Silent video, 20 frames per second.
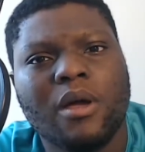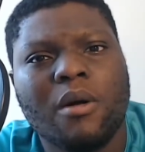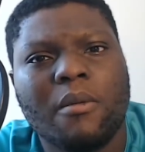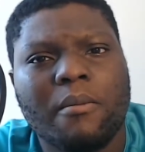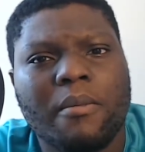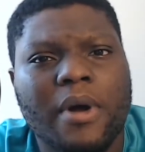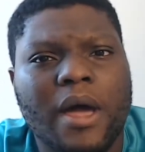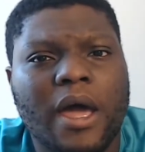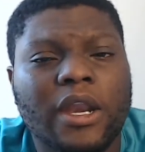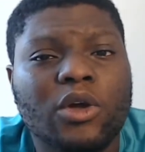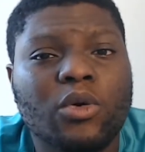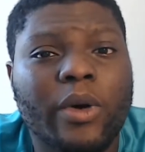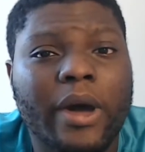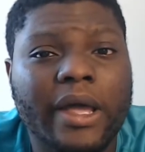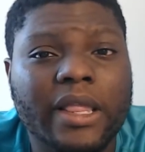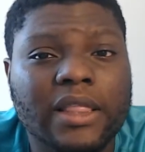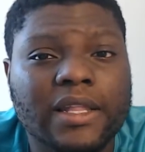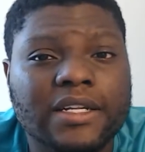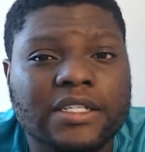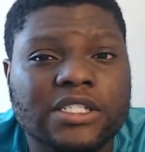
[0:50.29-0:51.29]
But anyway,
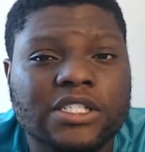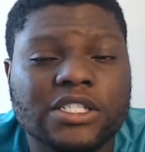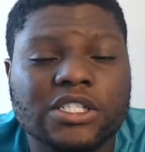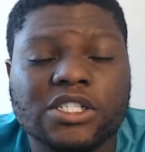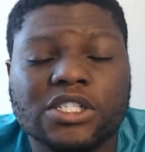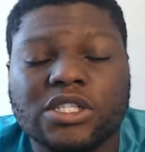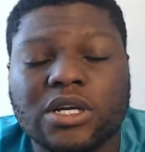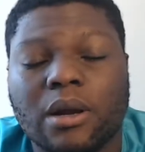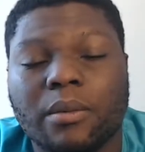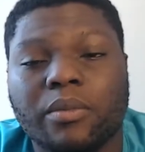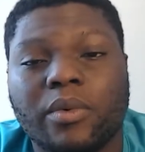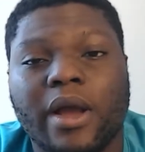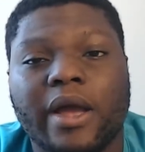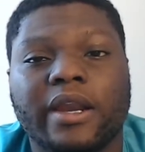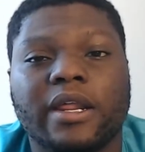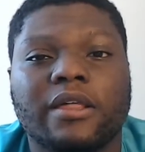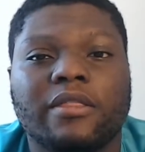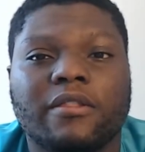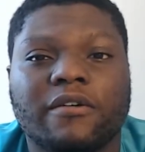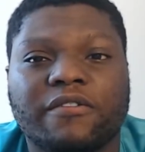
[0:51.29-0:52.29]
let's just jump right
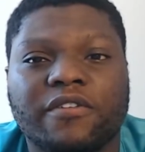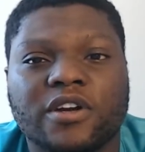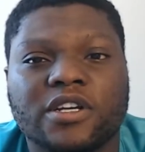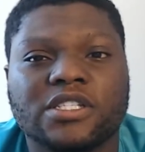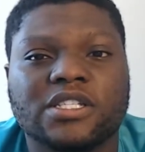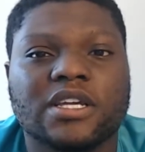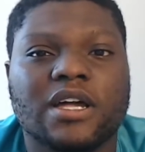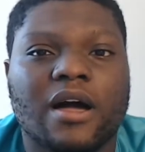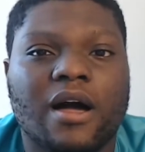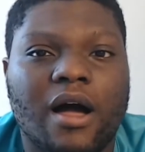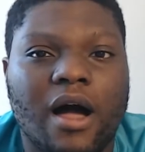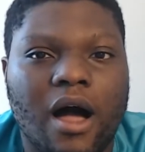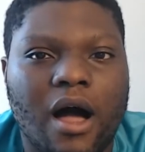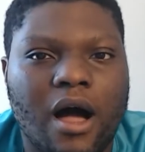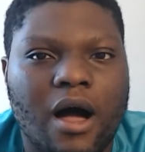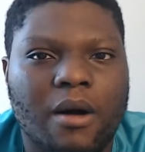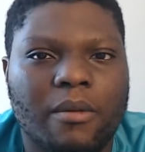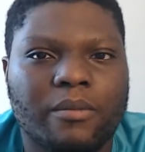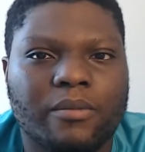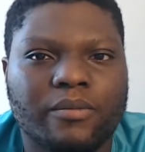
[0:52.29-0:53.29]
in. The first thing
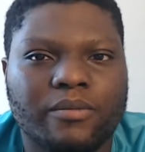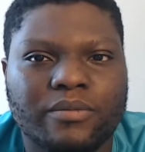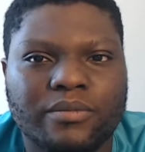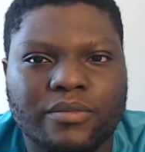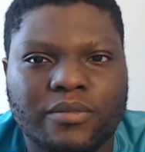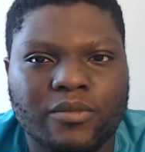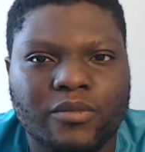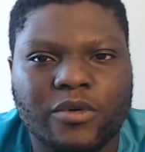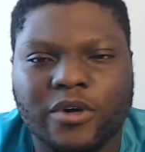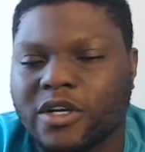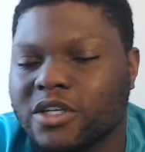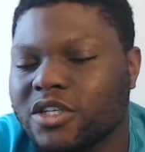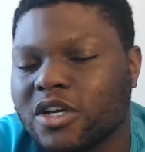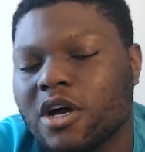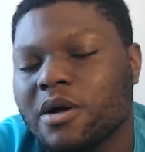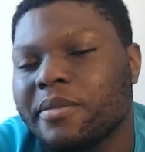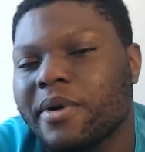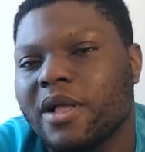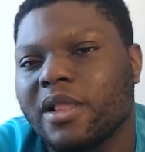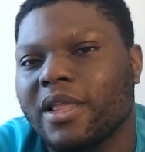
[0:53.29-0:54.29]
we're going to talk
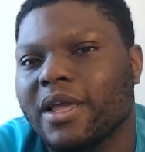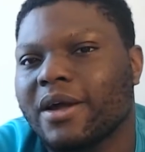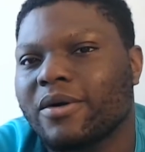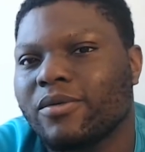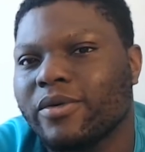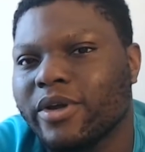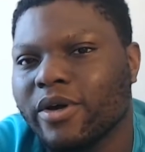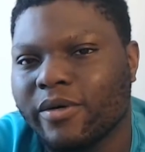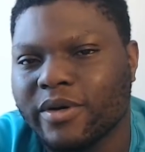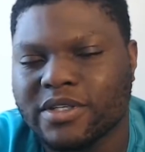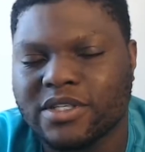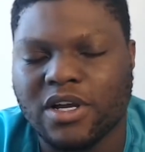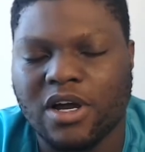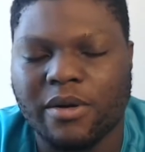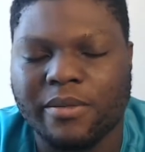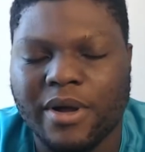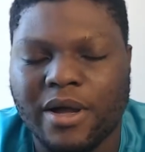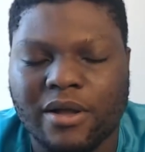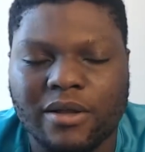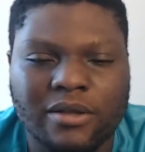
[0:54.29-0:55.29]
about, like we always talk
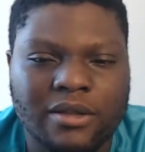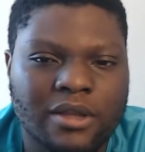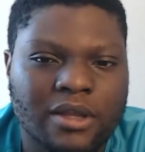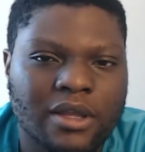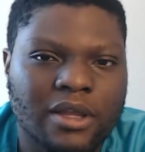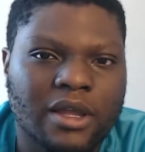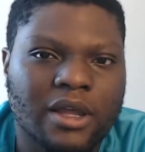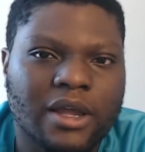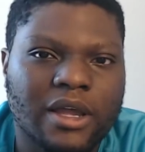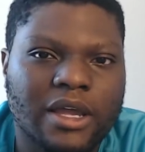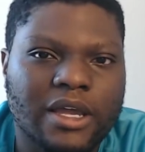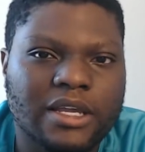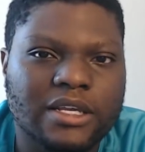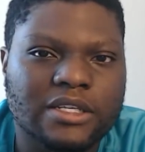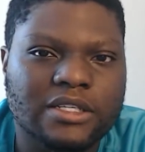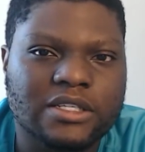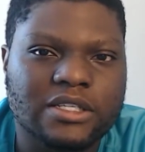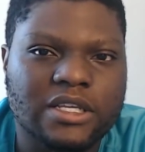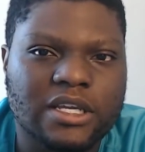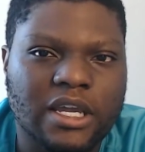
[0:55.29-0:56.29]
about,
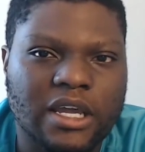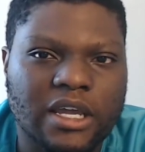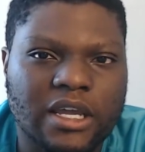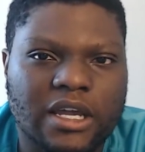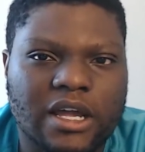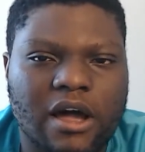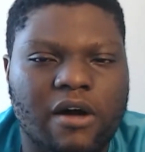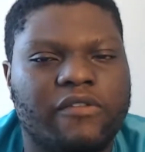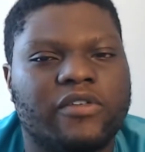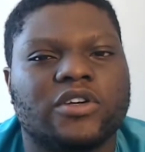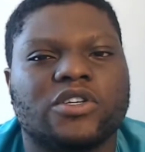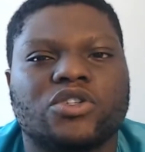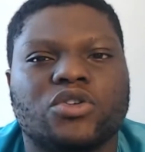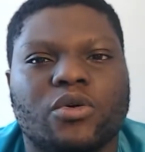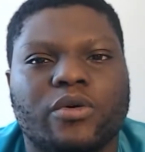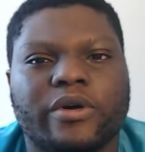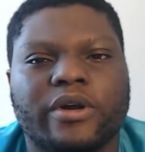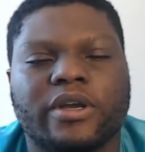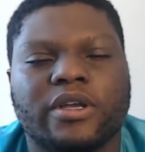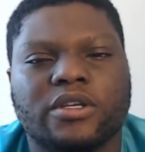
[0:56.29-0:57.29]
is the cover
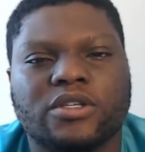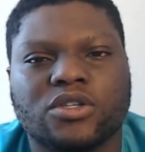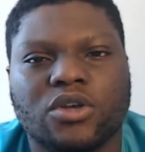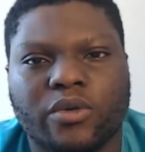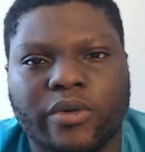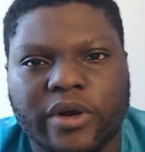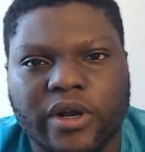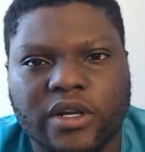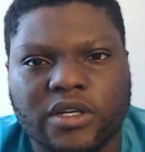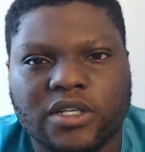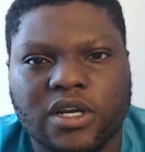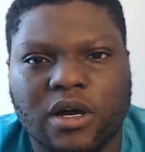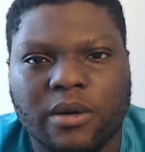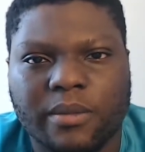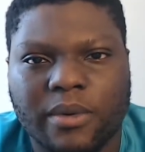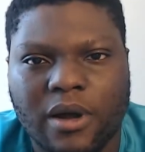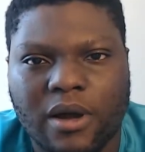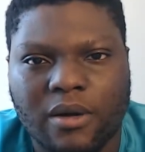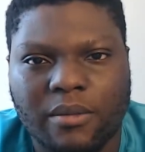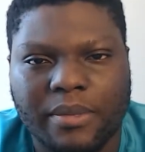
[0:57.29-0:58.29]
story. So we're going to talk
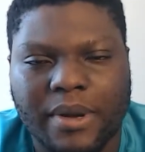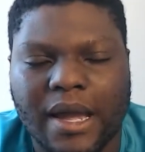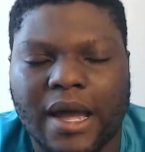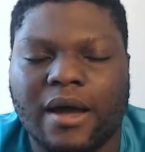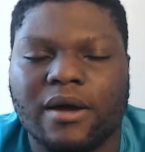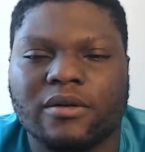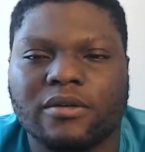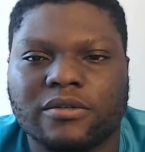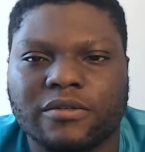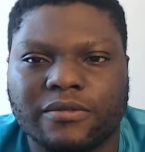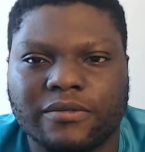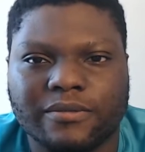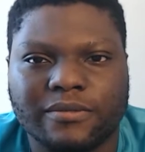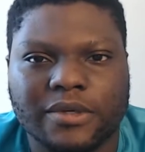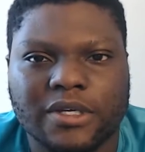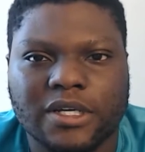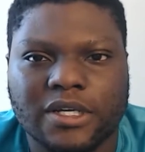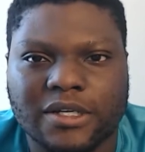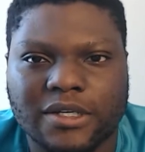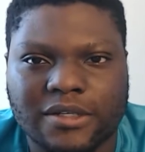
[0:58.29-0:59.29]
about Pound
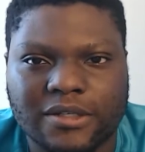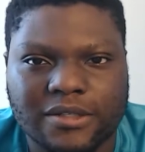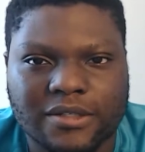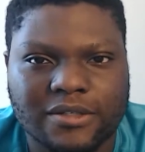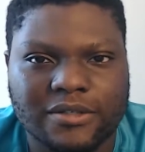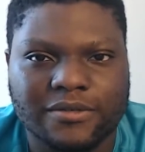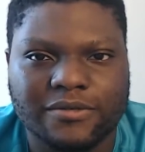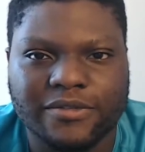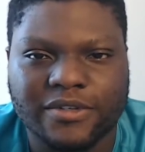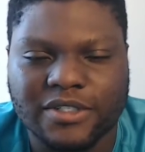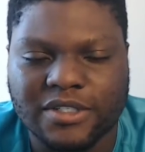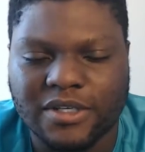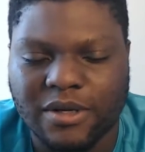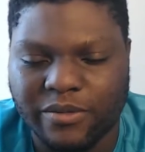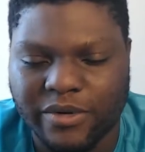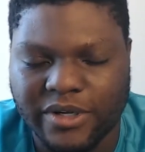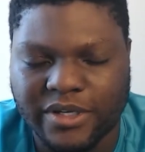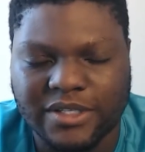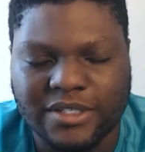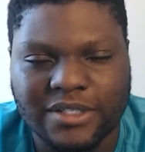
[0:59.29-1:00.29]
because for some
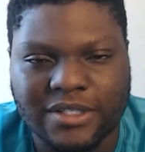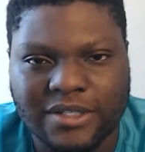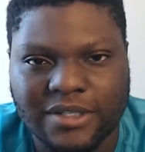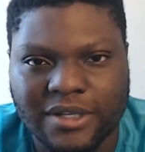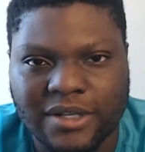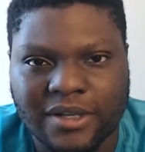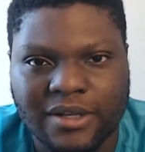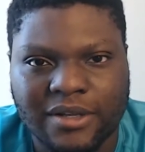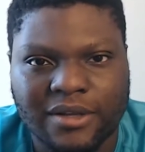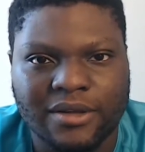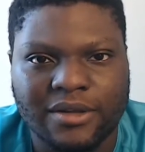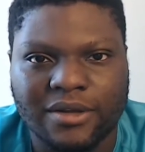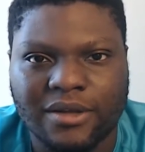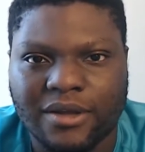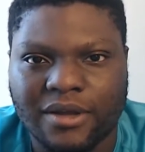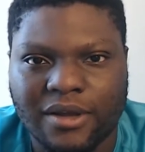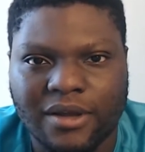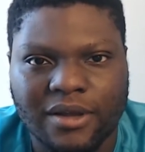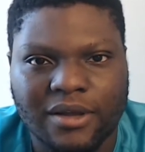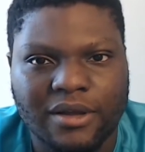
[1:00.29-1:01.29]
reason
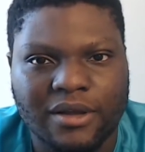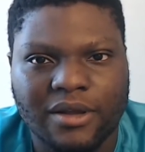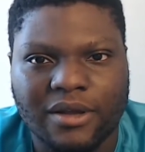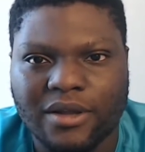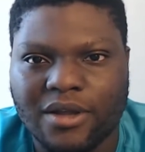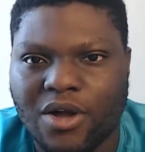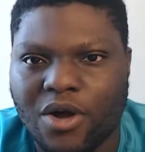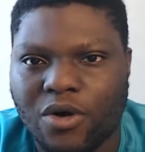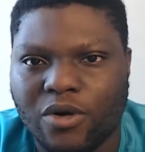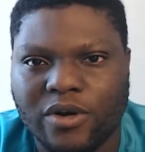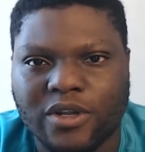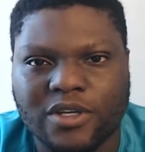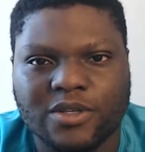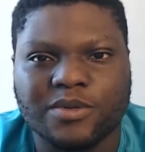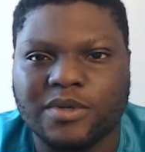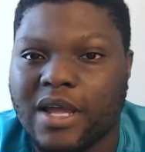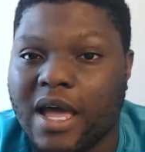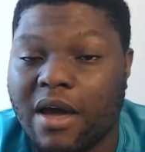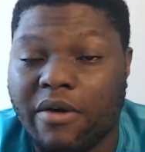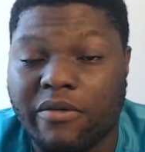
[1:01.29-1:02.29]
Oda's been
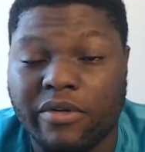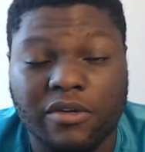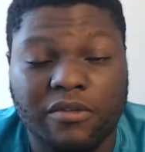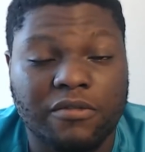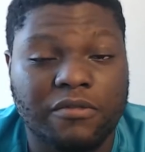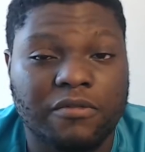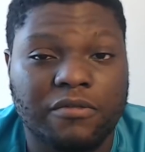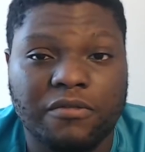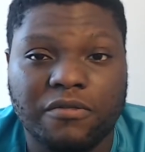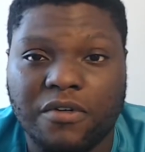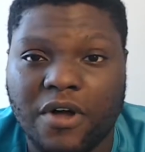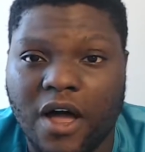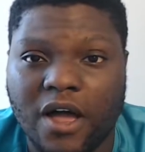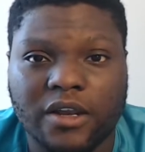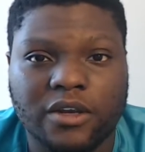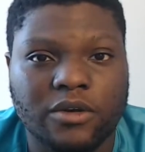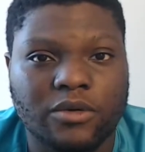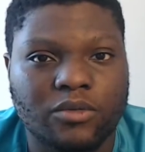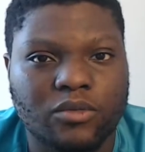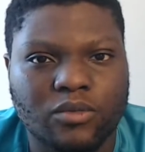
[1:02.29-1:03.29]
having
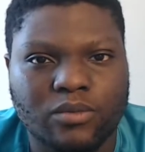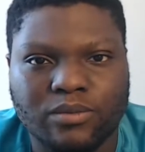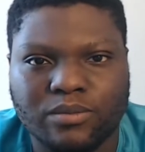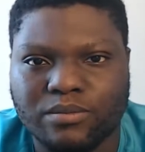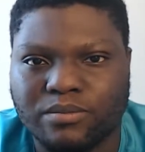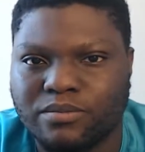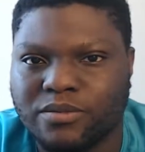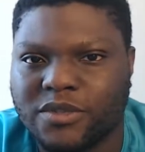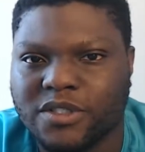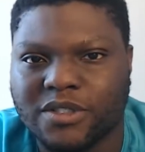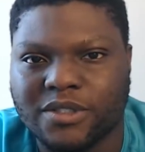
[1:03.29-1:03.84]
fun, just, I